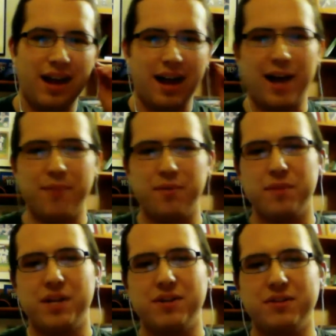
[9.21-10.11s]
I'm your
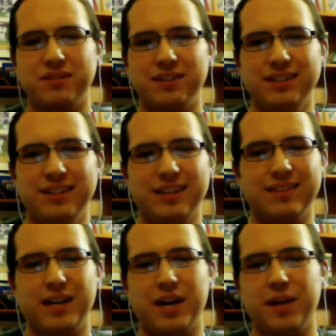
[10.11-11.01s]
main host, Dylan, and
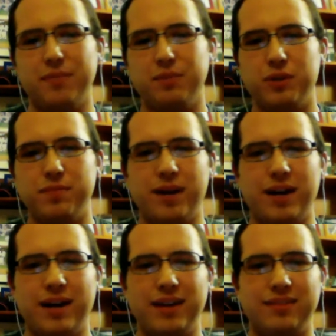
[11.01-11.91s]
today I'm joined
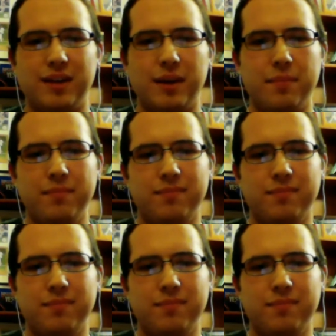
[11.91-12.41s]
by Sam